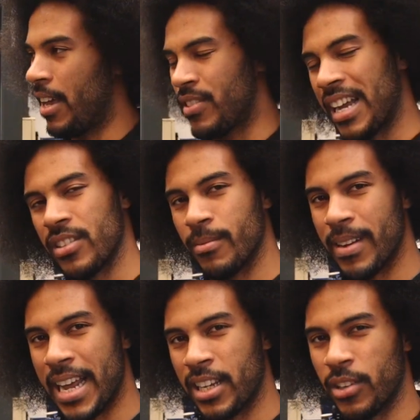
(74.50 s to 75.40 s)
Satin
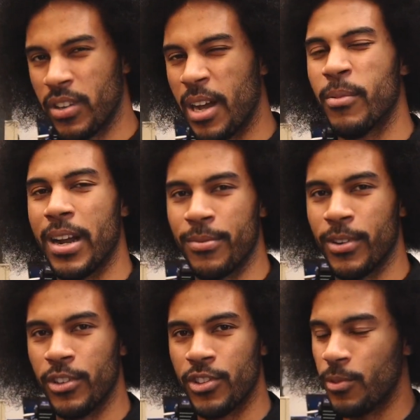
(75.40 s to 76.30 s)
black is our
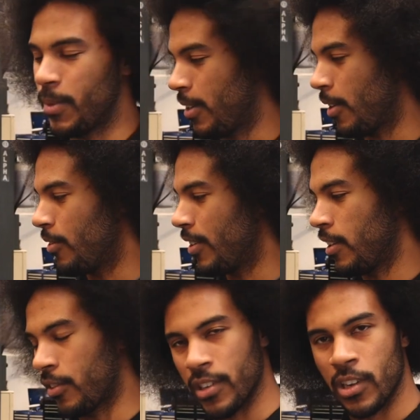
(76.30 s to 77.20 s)
preference just because it
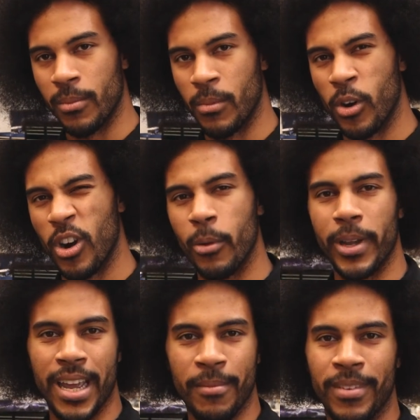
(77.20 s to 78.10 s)
looks a lot more
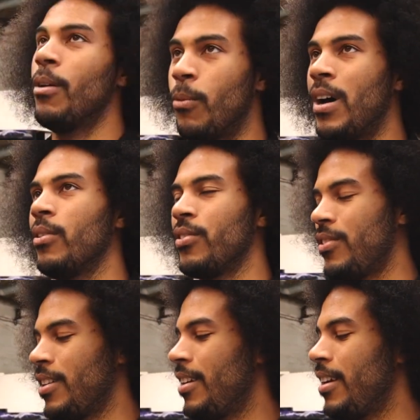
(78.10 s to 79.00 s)
OEM.
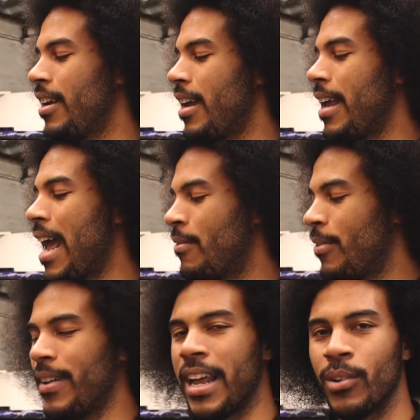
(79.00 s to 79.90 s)
Whilst
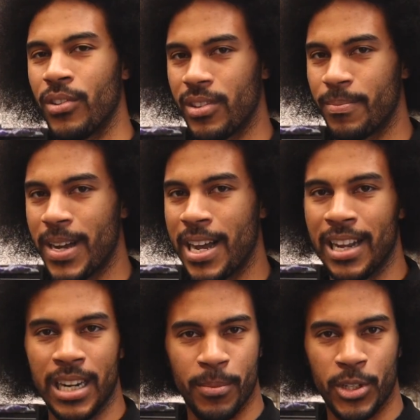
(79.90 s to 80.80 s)
everything else is apart,
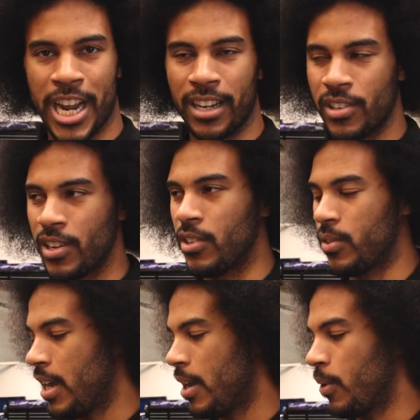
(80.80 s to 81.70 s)
like the
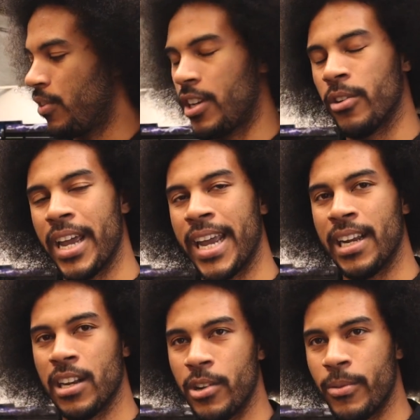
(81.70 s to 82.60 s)
projectors, we secure a
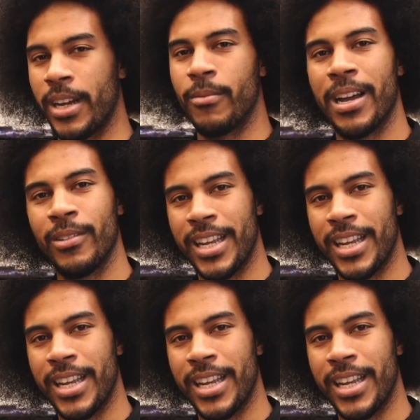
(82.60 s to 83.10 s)
halo ring around